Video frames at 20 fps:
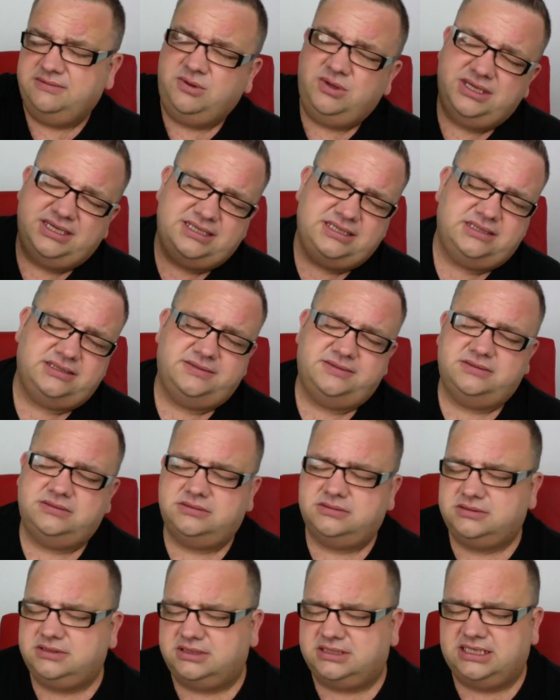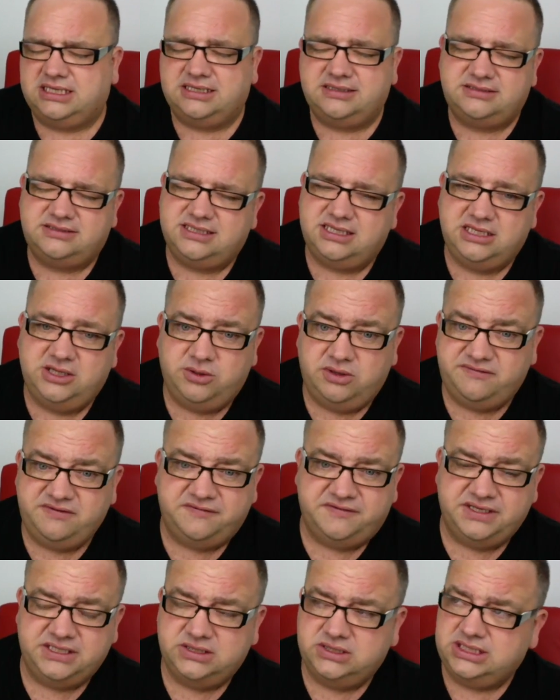Oh yeah, God, I tell you
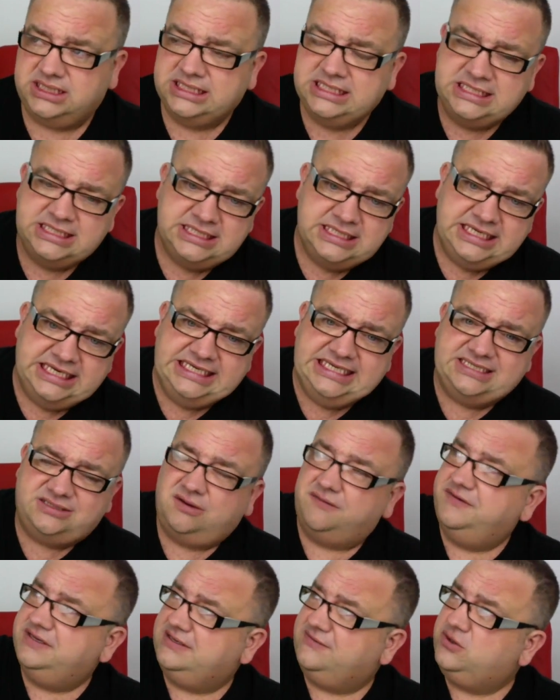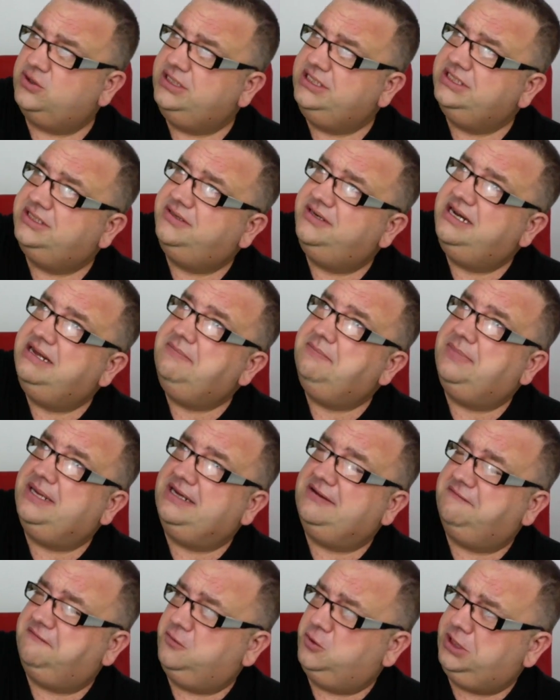everything, don't I? In this office, I've got these great
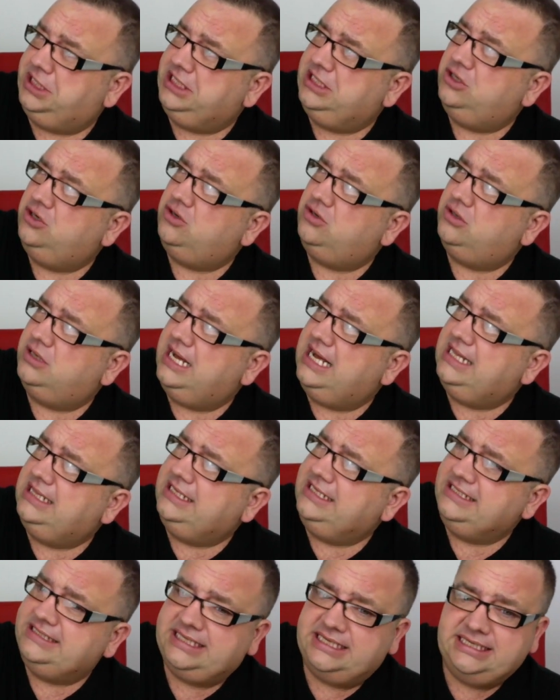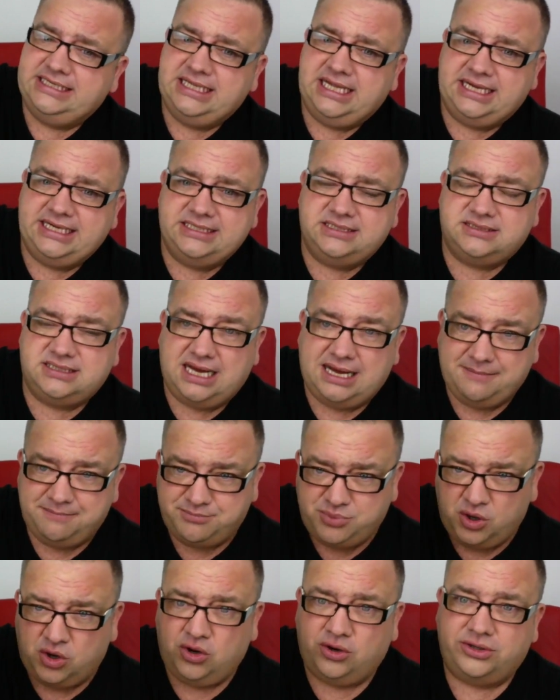big fucking long LED lights that I
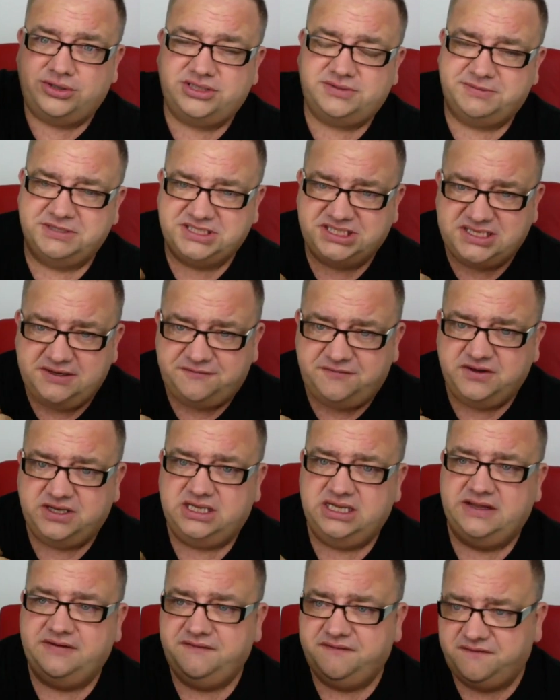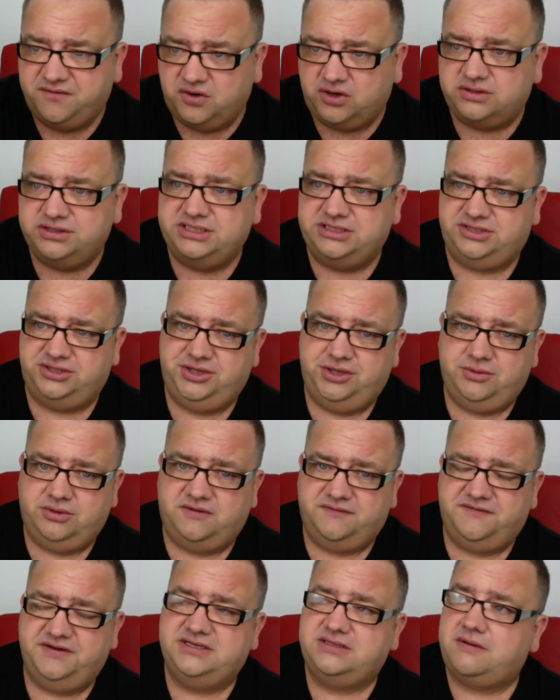bought specifically for this new
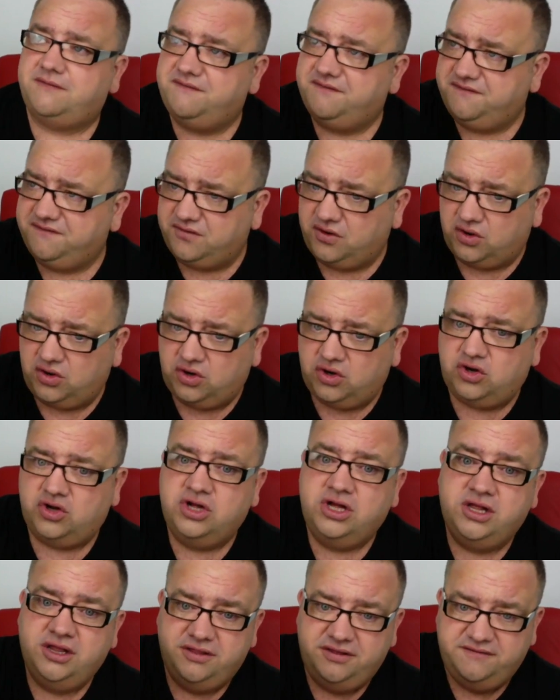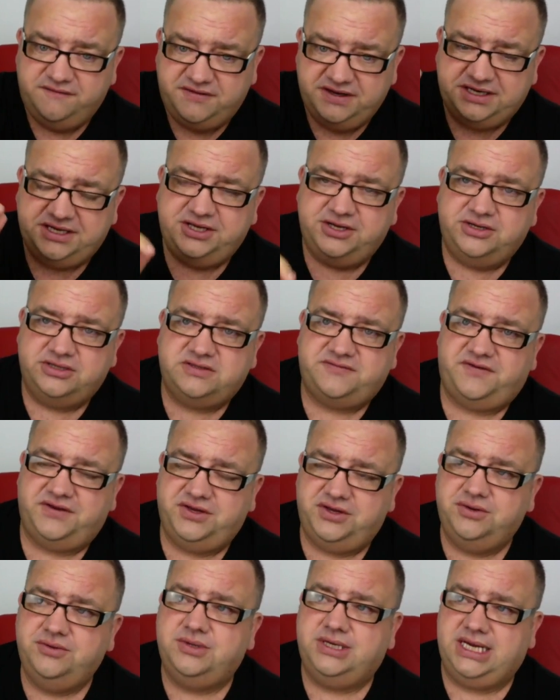office for the videos for
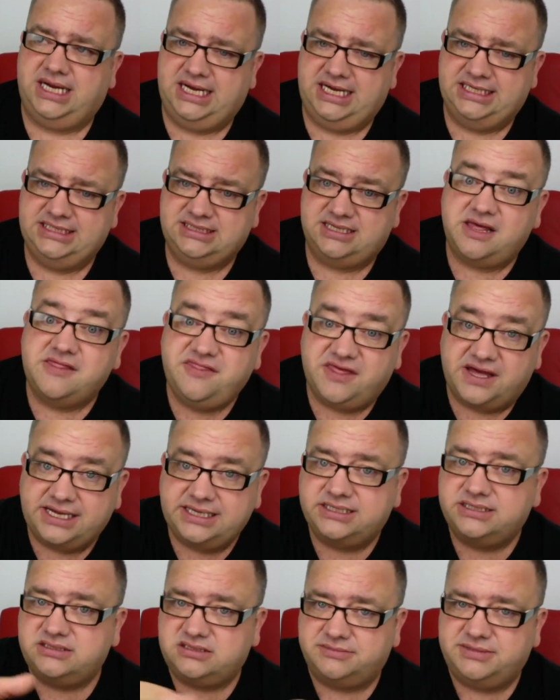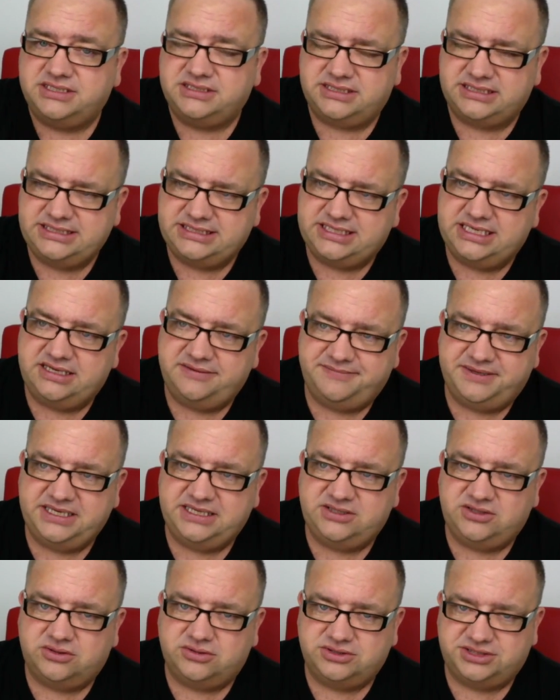you guys. Thanks to my
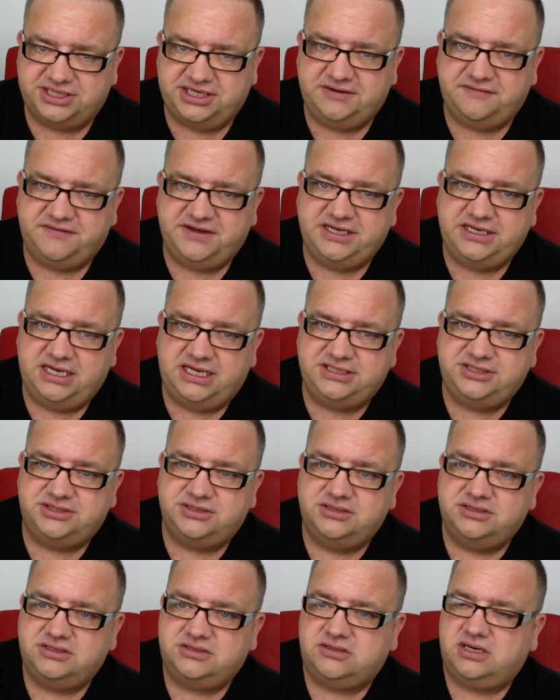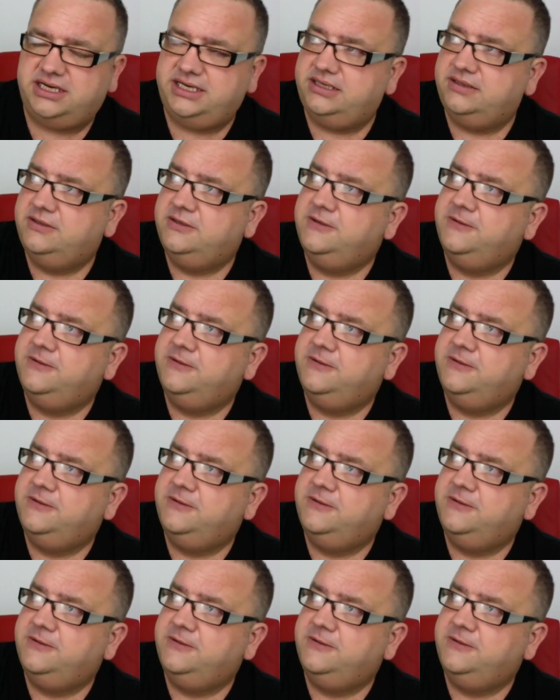DKB.TV legends, right?